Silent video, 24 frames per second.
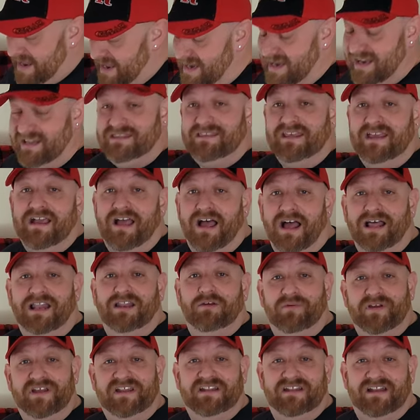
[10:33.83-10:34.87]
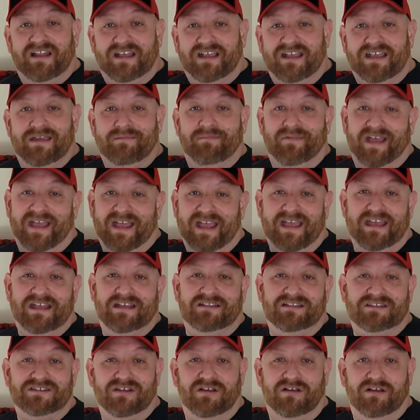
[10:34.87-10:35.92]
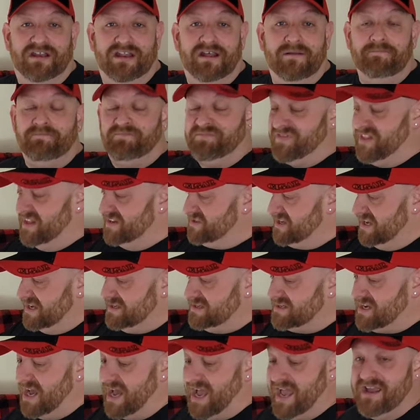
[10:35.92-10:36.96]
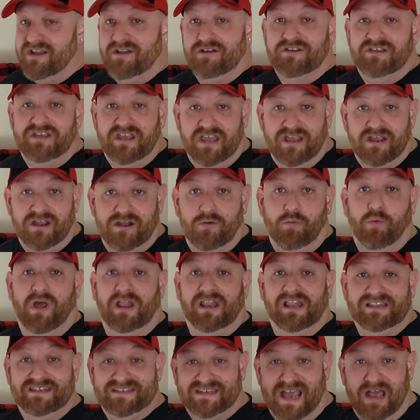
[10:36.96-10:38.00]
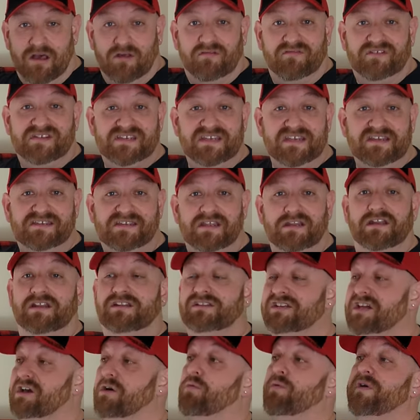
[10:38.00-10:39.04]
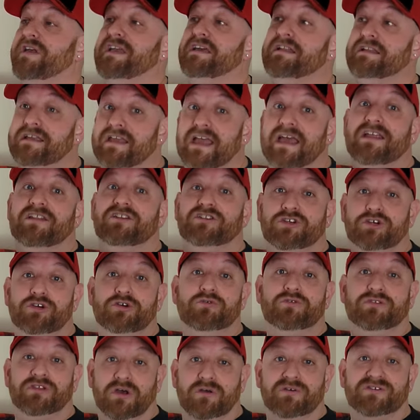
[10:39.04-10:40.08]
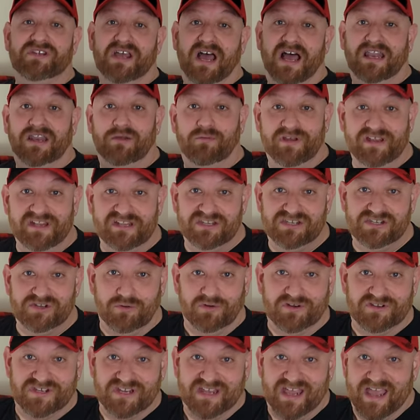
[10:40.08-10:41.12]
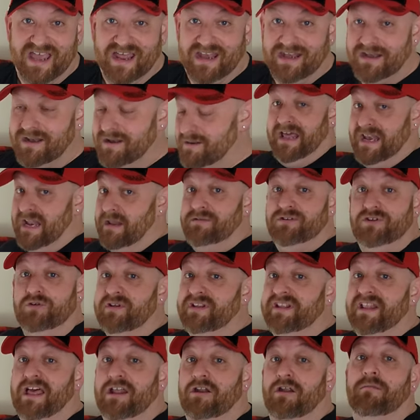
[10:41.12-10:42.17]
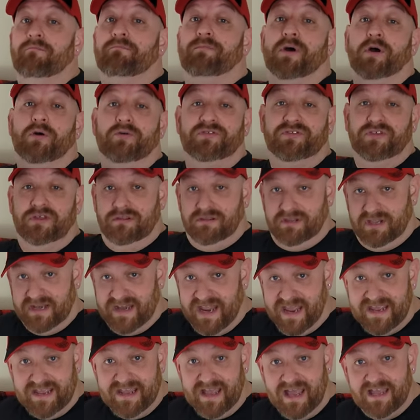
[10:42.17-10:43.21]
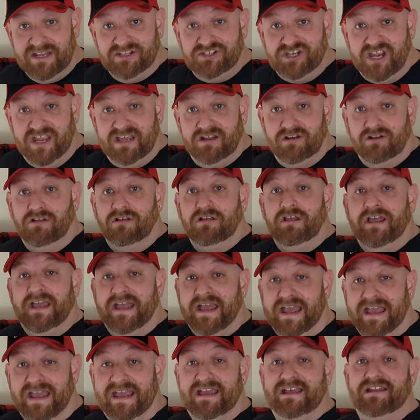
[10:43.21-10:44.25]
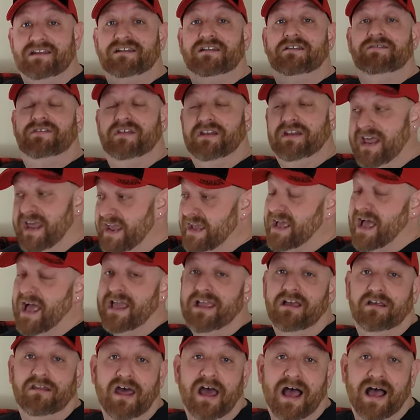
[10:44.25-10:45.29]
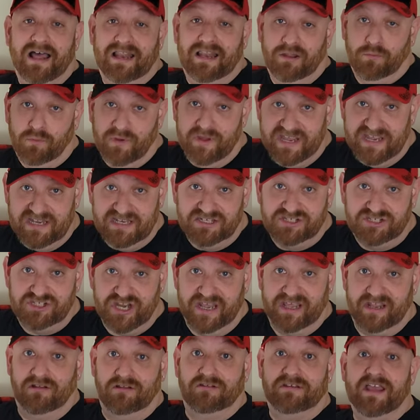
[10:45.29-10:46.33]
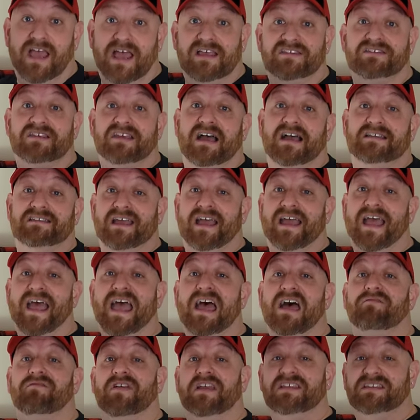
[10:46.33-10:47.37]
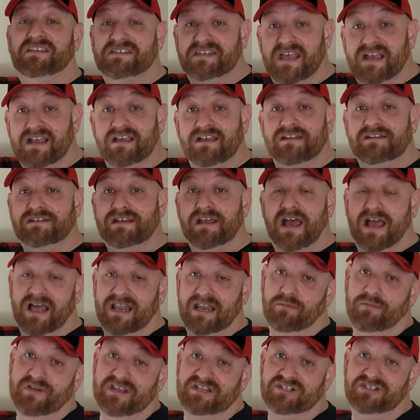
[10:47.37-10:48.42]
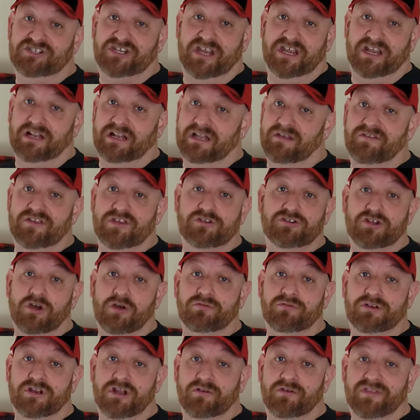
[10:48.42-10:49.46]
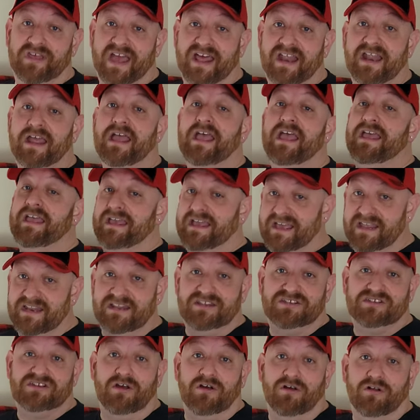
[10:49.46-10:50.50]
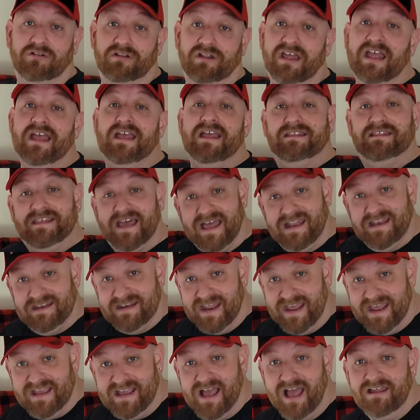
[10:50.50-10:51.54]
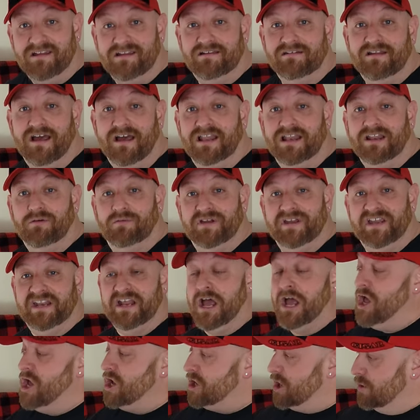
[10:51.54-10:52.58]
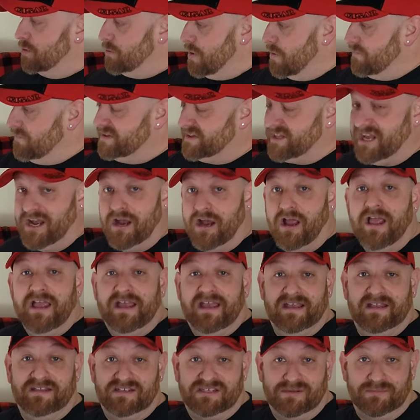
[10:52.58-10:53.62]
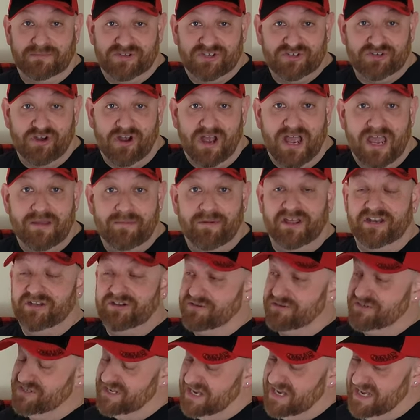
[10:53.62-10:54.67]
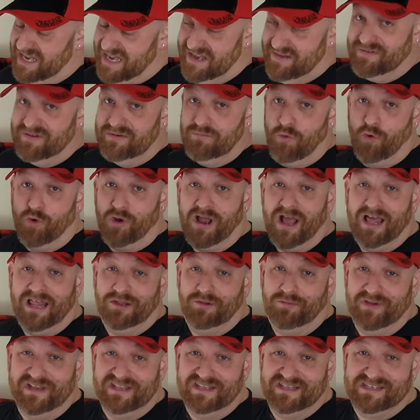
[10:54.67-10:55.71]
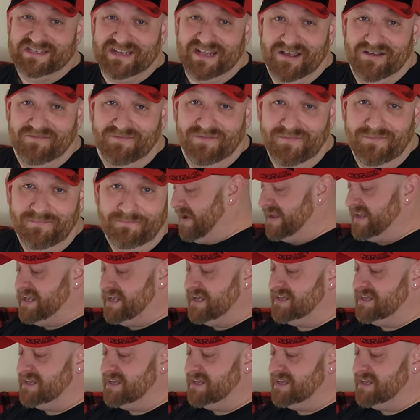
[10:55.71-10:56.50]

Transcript: anything Halloween that I can get my hands on this entire year while it's out of season until we can get to those Halloween stores again. And I'm doing that on both the Nate Guy channel and the Nate Guy on Halloween channel. Yes, guys, I have a second Halloween channel if you don't know that. It is called That Nate Guy on Halloween. Go over there and subscribe and you'll see even more Halloween stuff. My